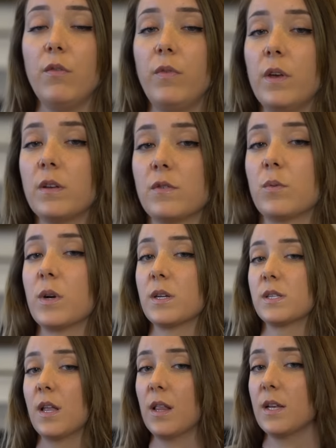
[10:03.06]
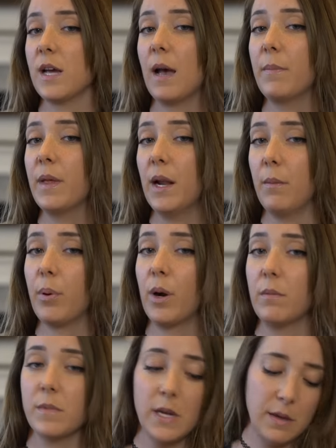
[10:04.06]
it feels worse than the time that I
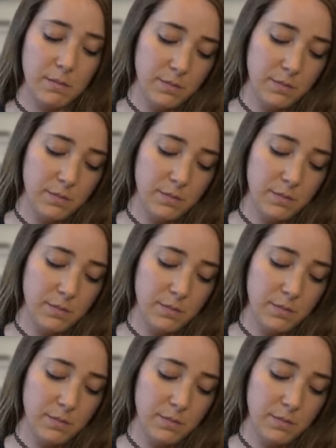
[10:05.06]
permed it.